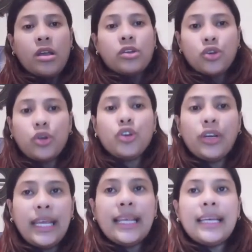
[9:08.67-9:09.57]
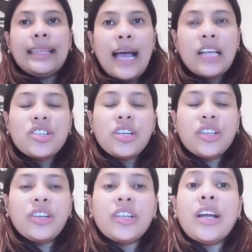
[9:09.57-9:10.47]
So you need a tax
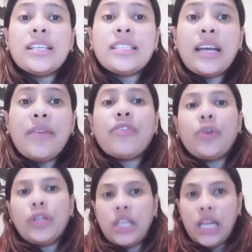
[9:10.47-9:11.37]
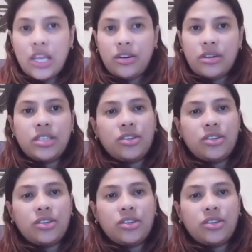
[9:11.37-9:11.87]
return transcript for 3 years.